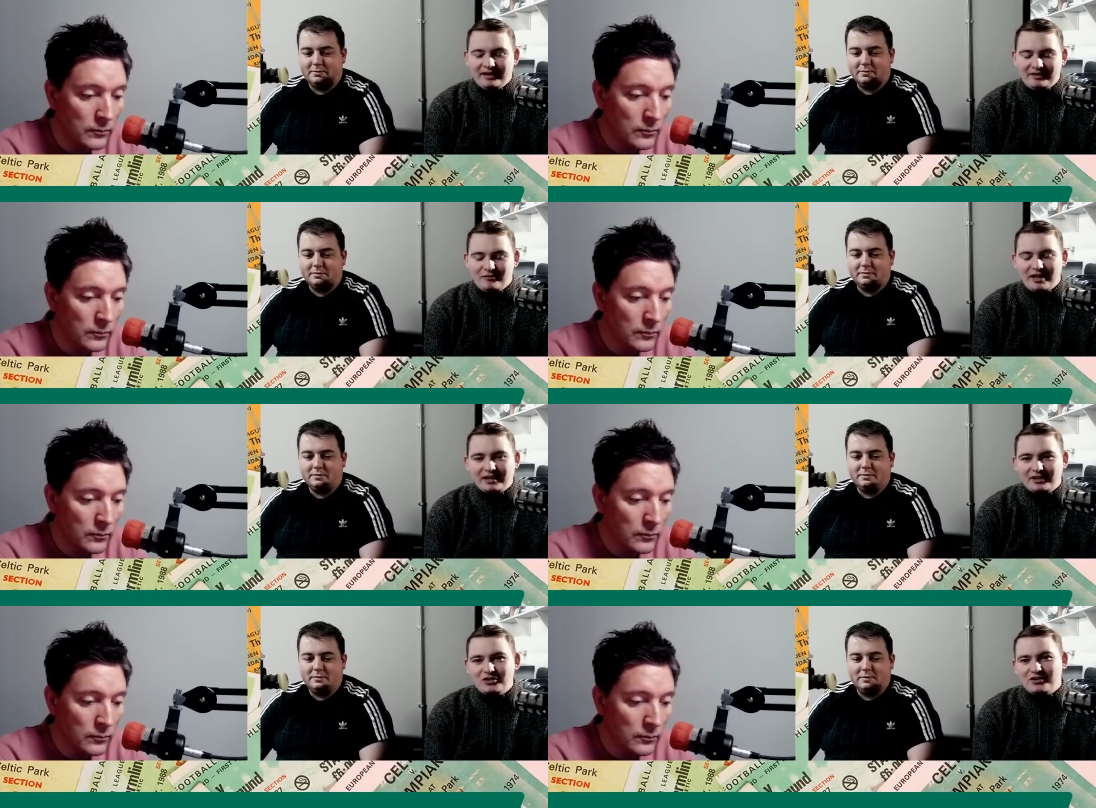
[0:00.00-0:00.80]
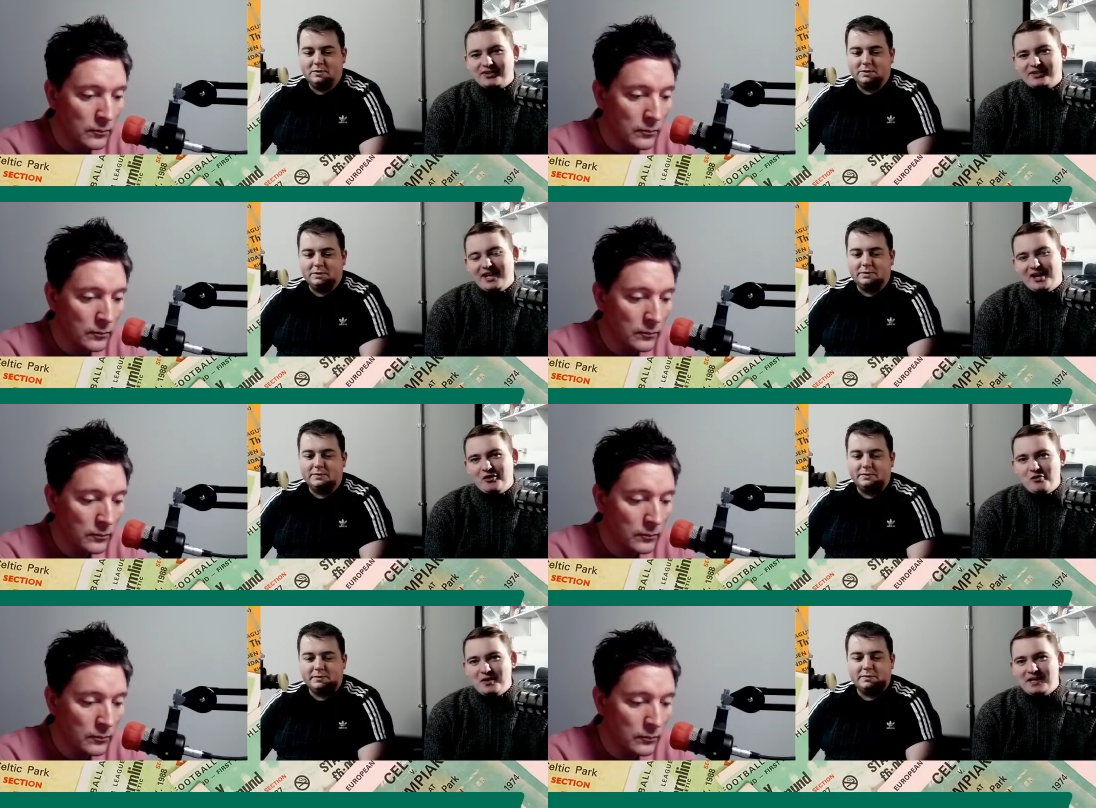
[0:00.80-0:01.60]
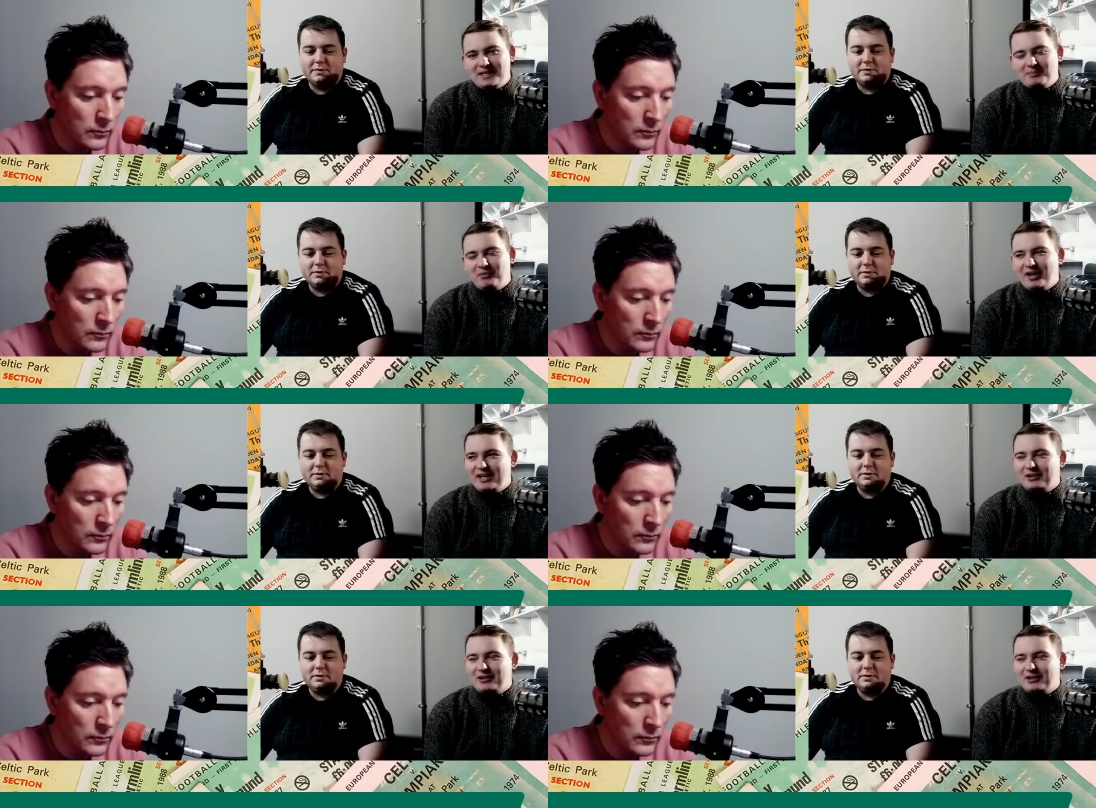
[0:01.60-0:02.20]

Speaker 1: regulations are set out. It's pretty